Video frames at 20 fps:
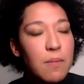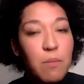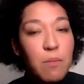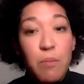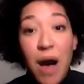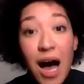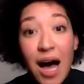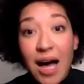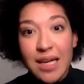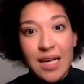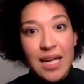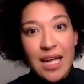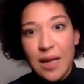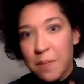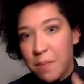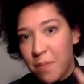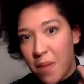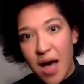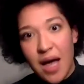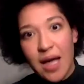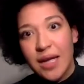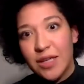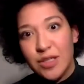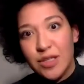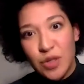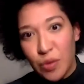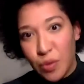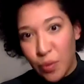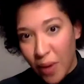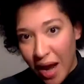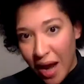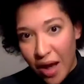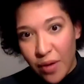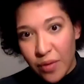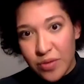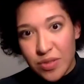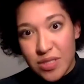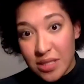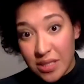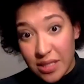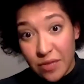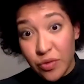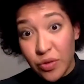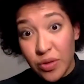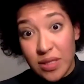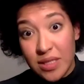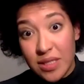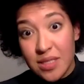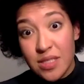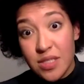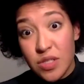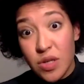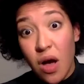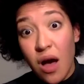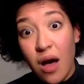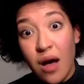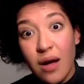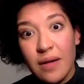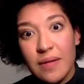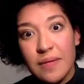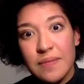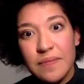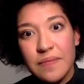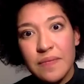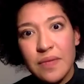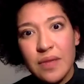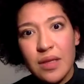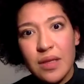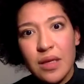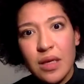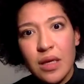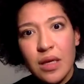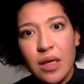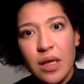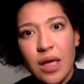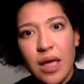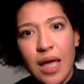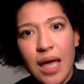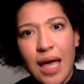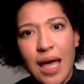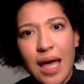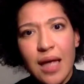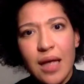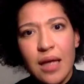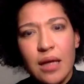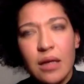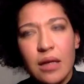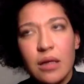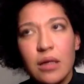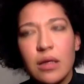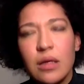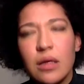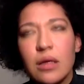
body and mind around delivering this song. And